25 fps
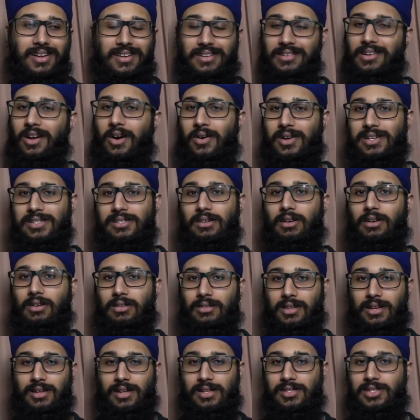No, he's
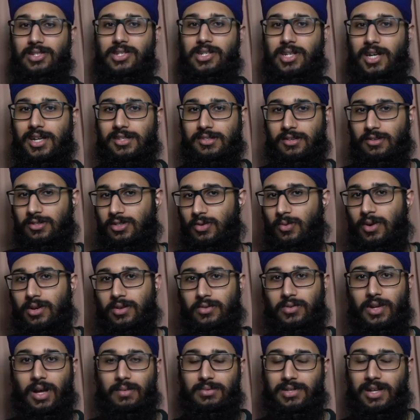not. It's Jesse who's the one
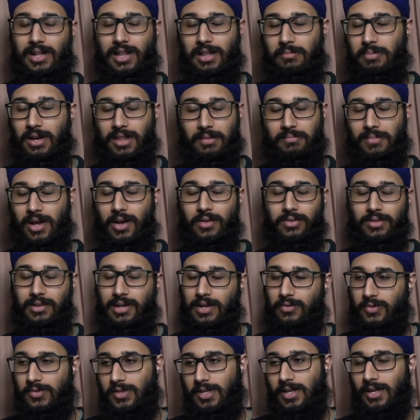who grabs Ellie by the mouth and
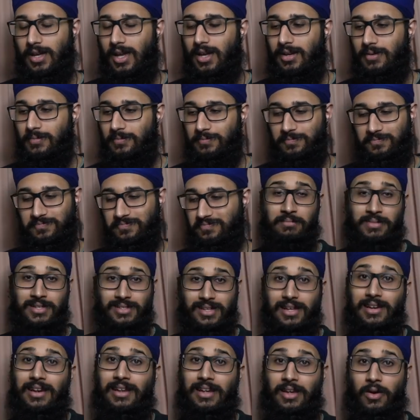everything. And
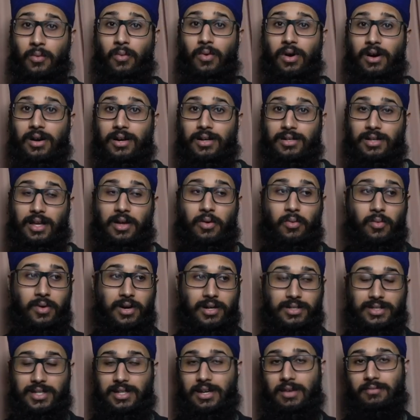misleading can work. It
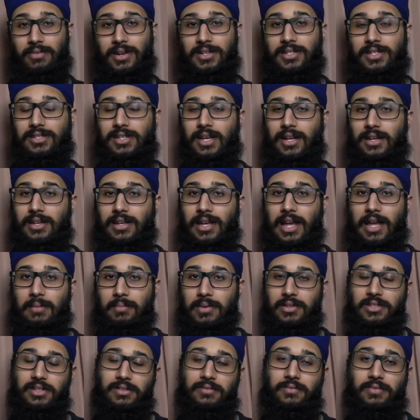worked in Avengers Endgame
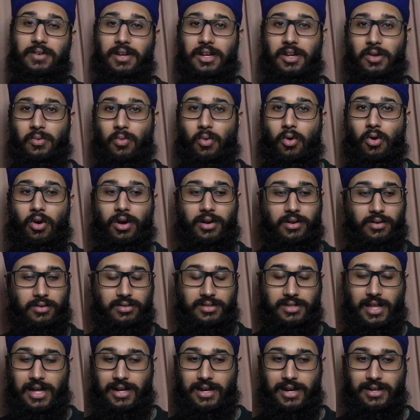and Infinity War
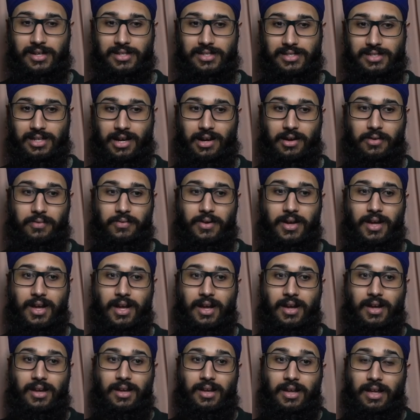and that kind of stuff.
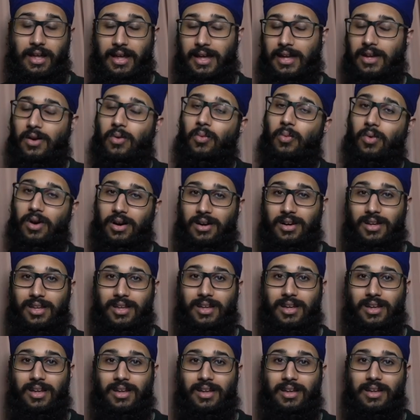It can work.
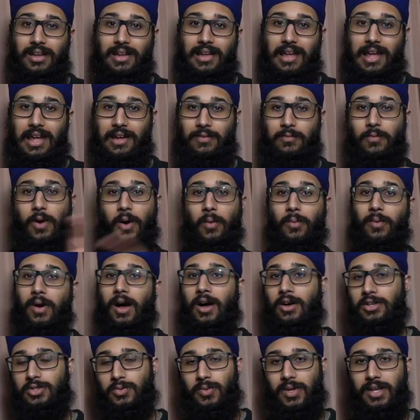If what
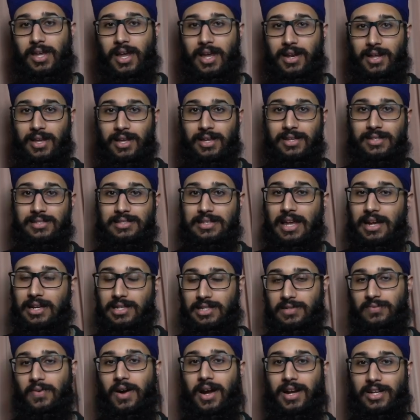else we get is
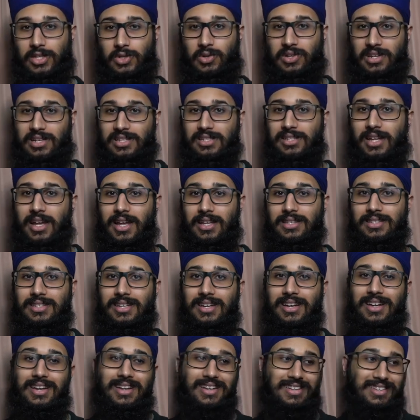satisfying to an extent,
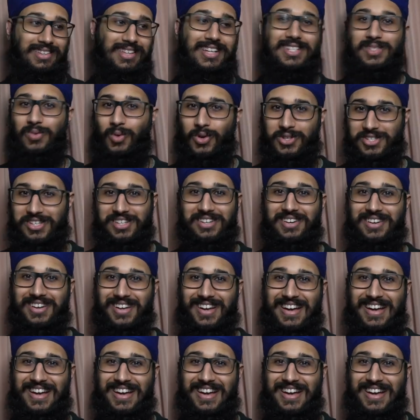this wasn't.